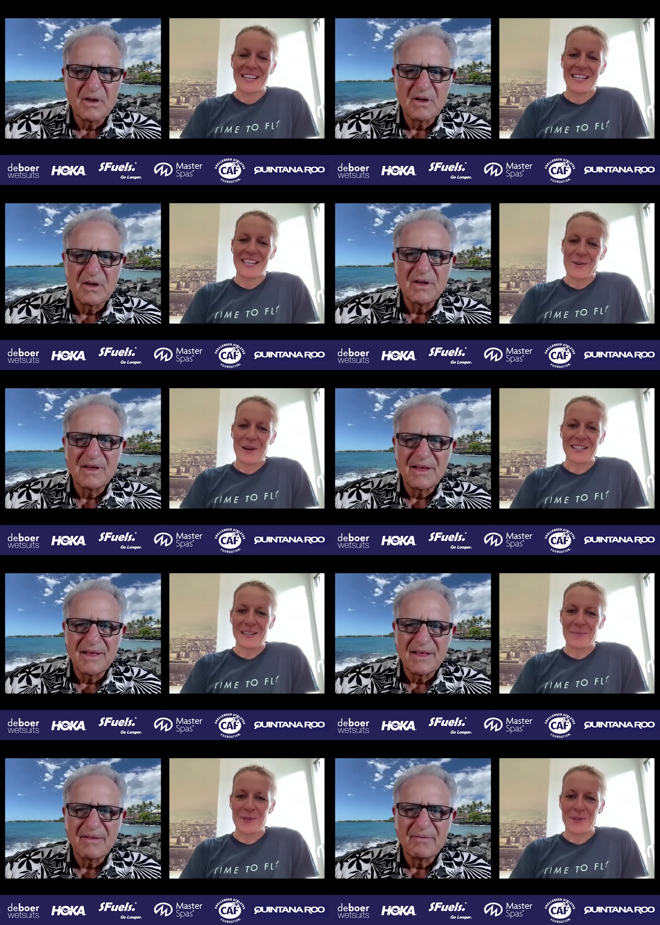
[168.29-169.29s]
Speaker 1: leading the
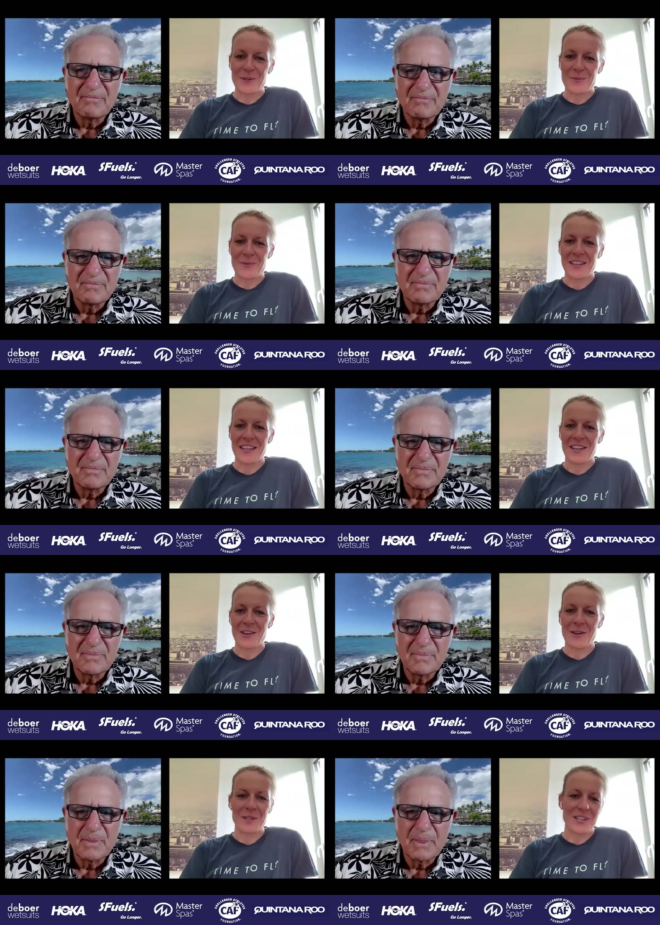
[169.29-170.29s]
race up to
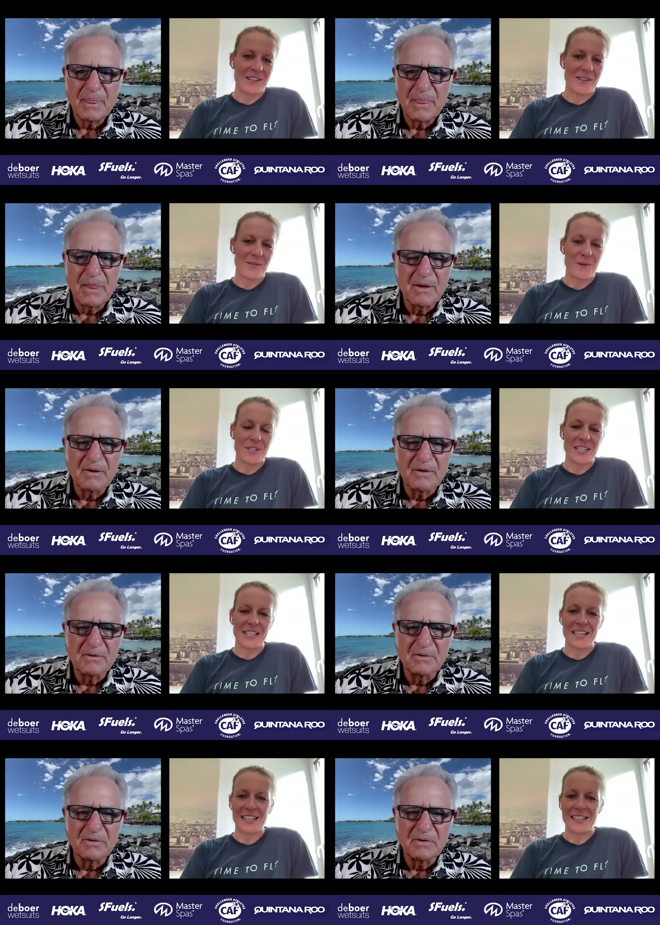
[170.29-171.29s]
kilometer
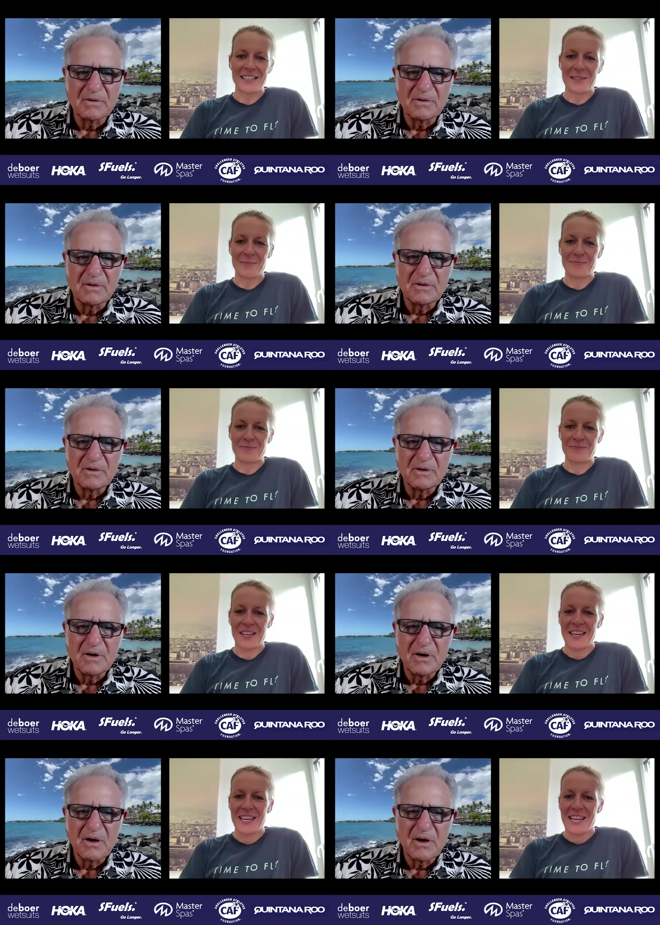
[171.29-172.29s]
thirty. And um,
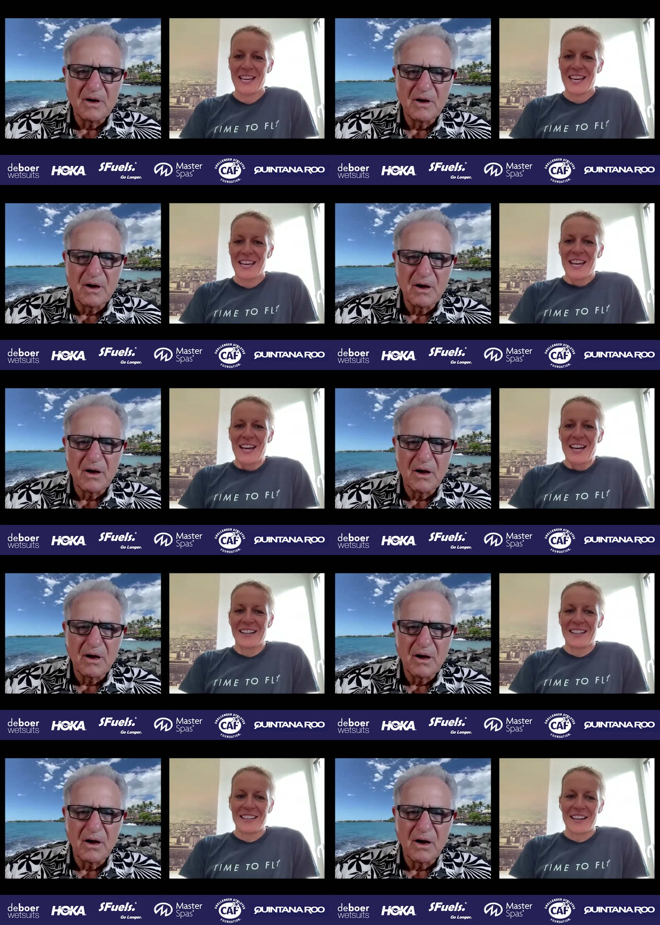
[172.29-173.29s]

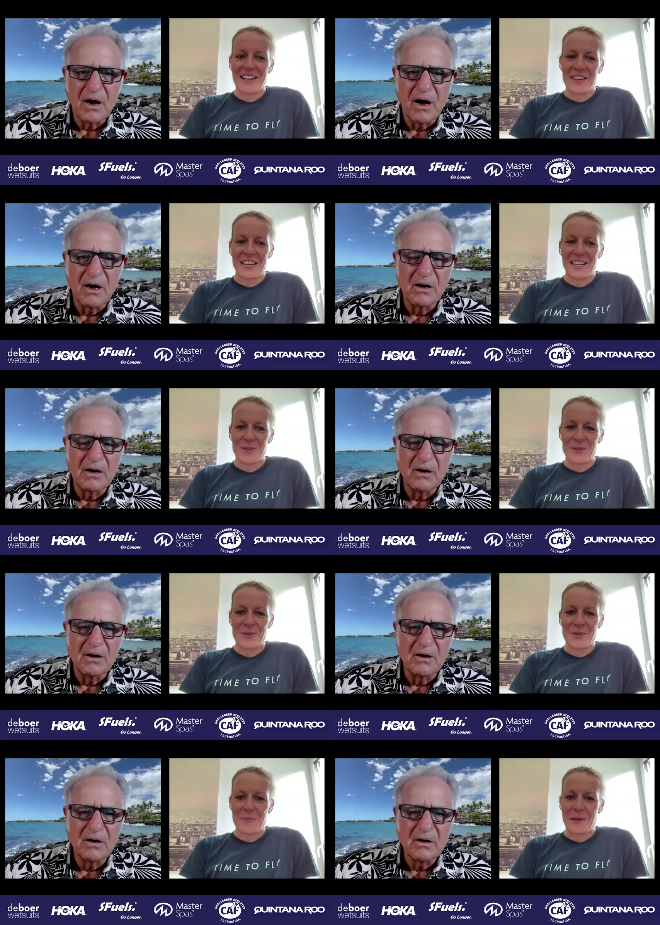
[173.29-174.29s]
uh, yeah, then I had
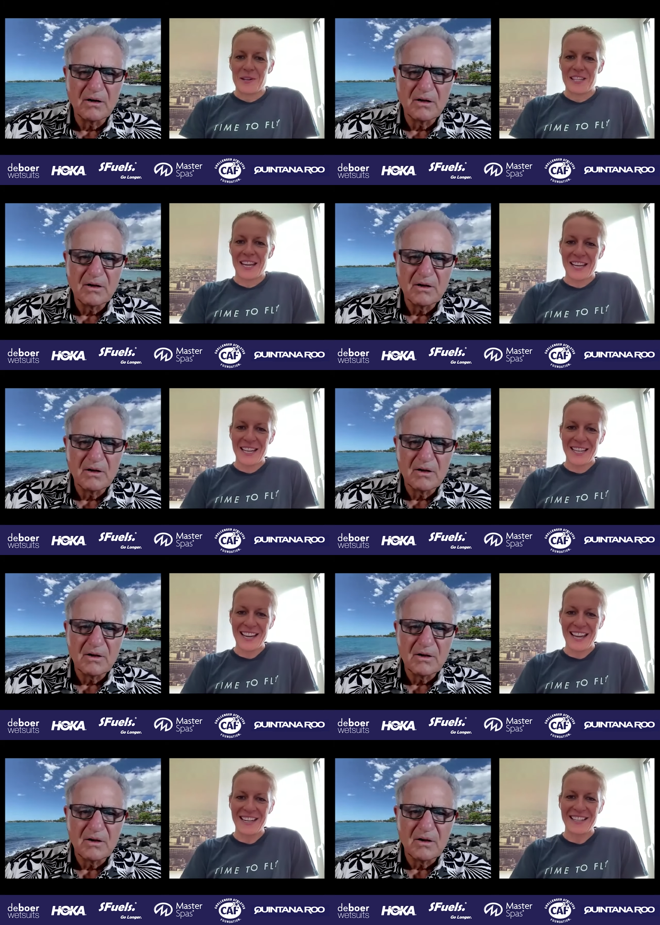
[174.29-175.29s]
to drop out.
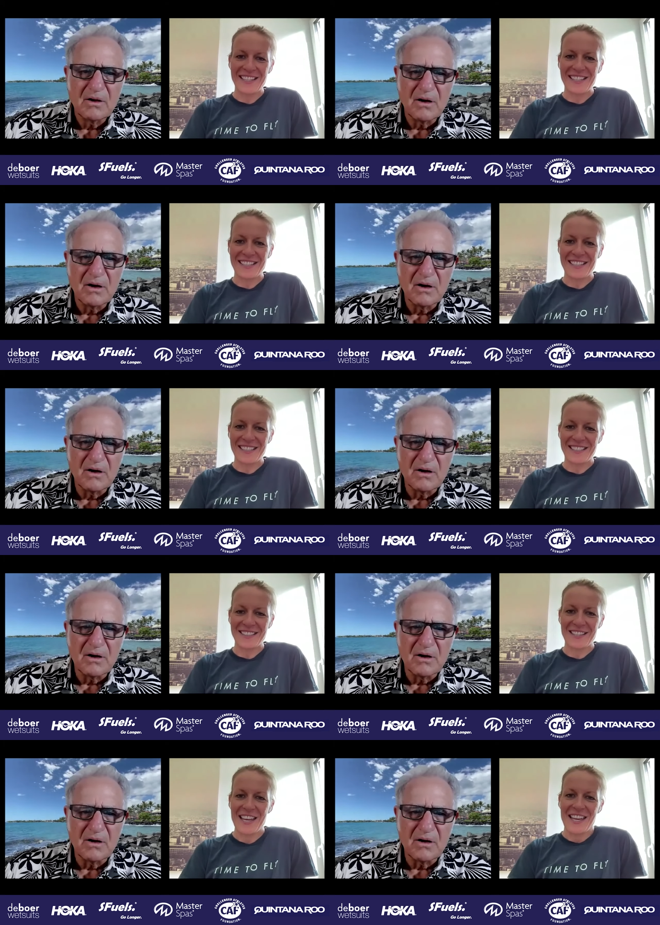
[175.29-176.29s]
And uh,
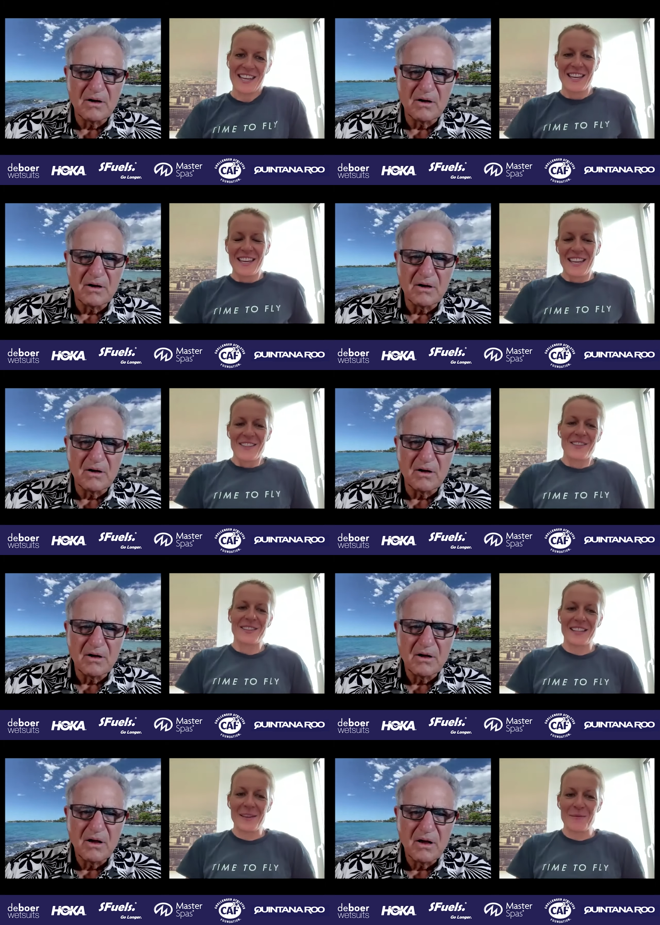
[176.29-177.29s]

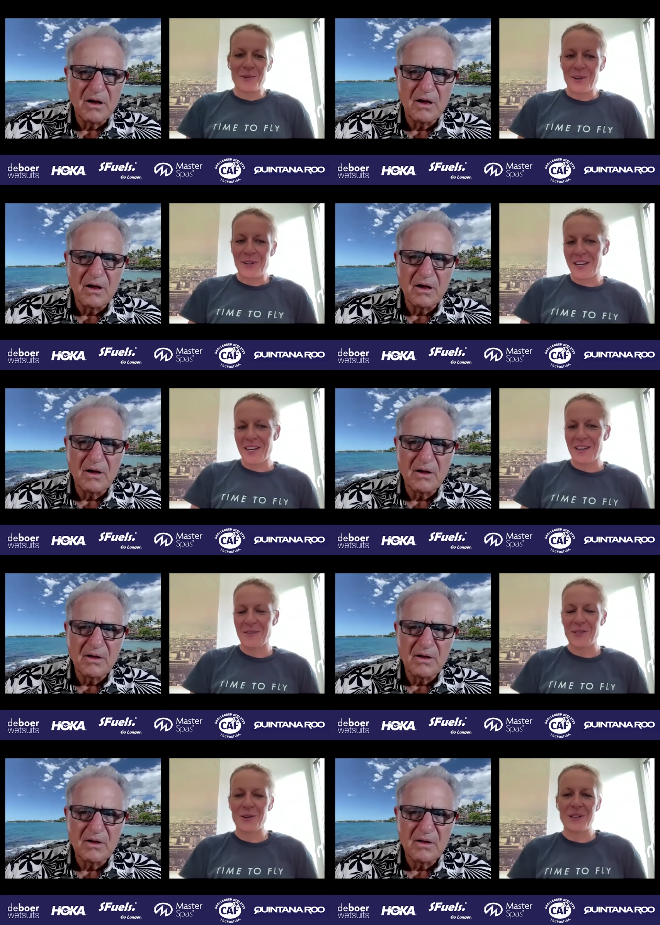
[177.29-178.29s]
the same for
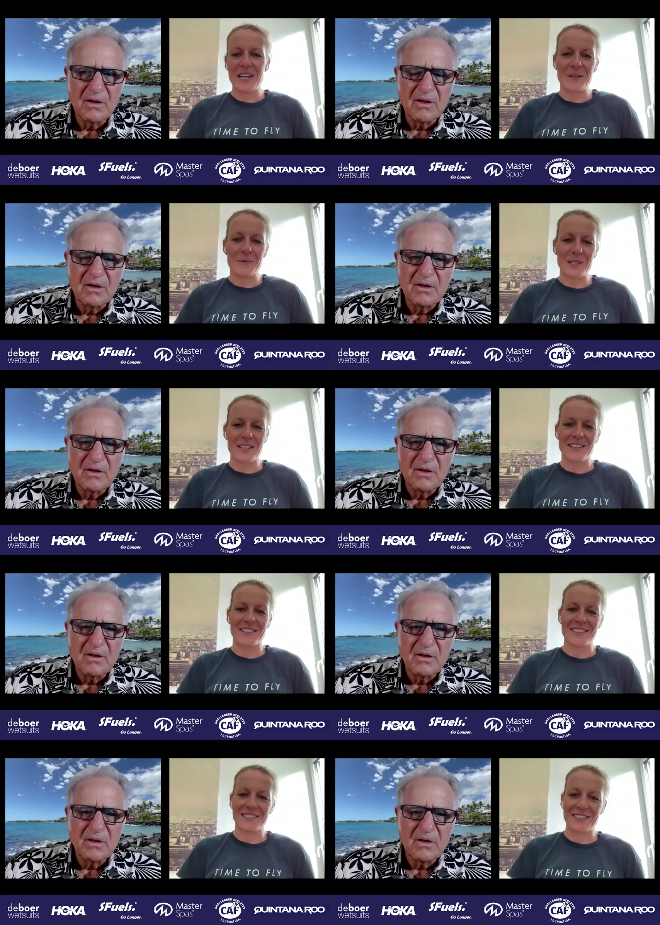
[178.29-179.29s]
Victoria. I was,
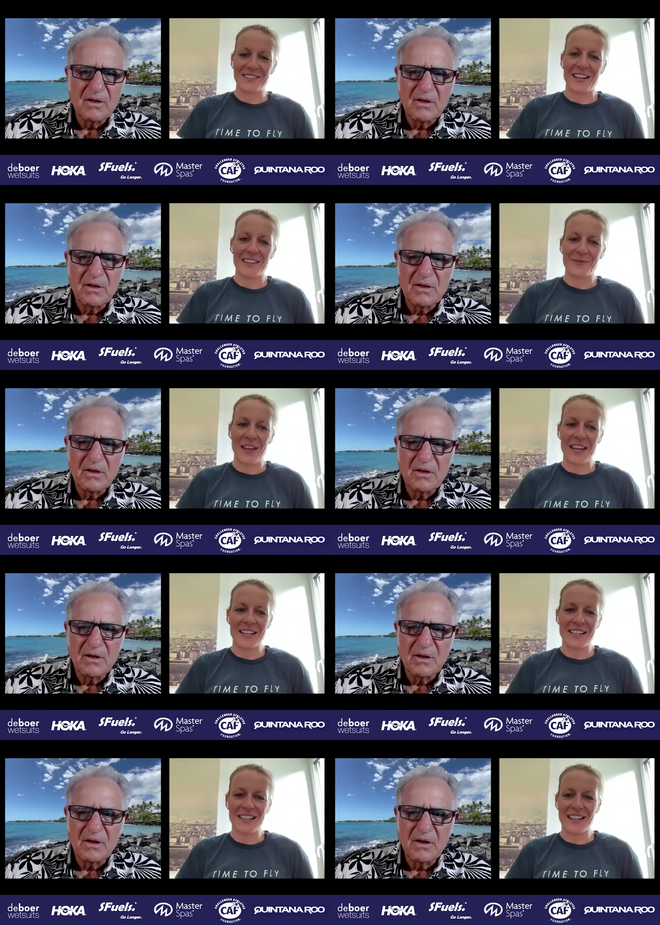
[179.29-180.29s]
uh, yeah,
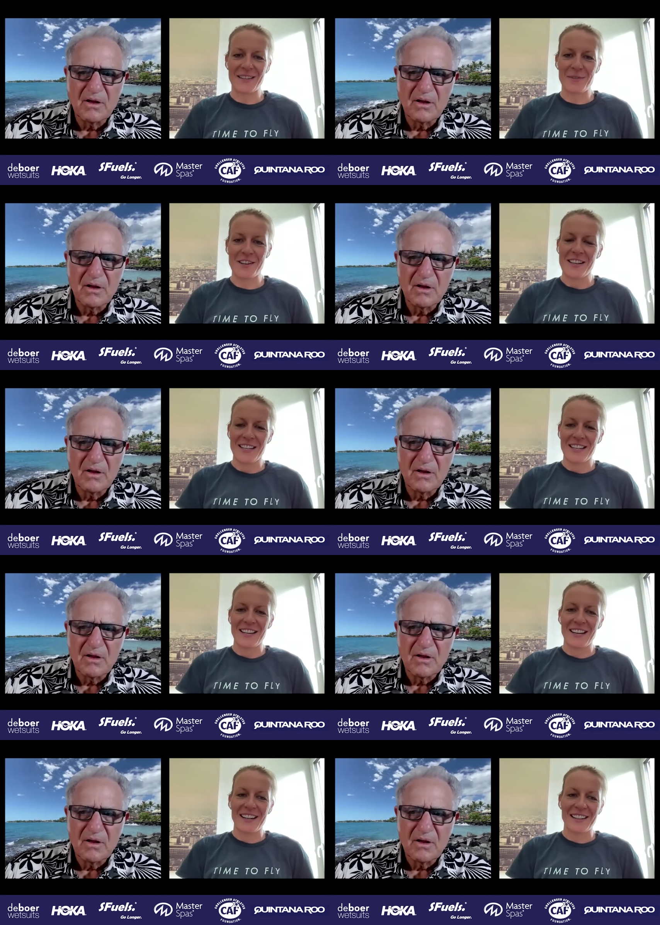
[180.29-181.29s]
had a little...
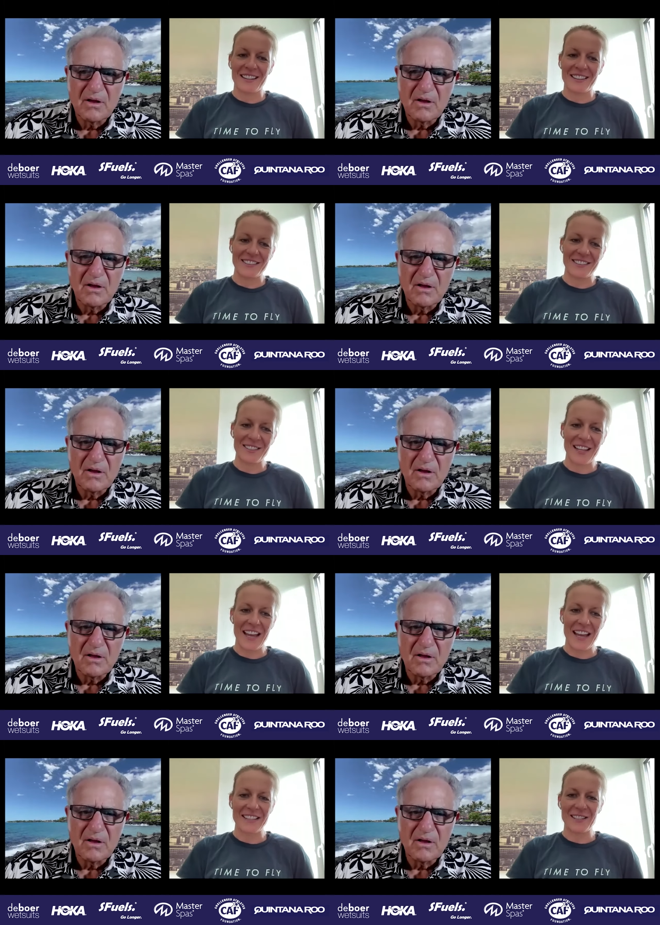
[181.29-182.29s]
Uh,
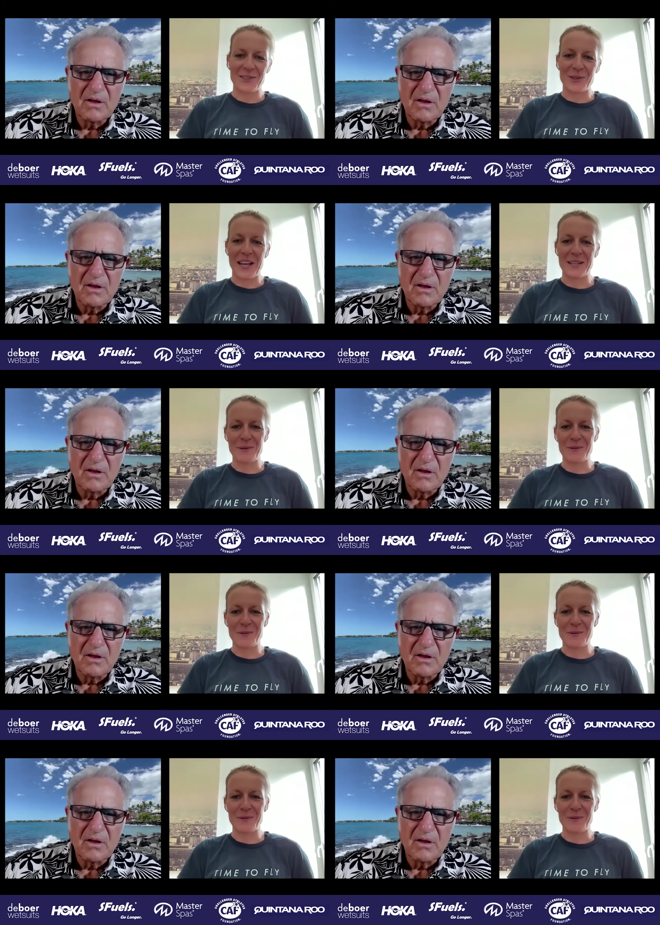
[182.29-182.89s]
accident two days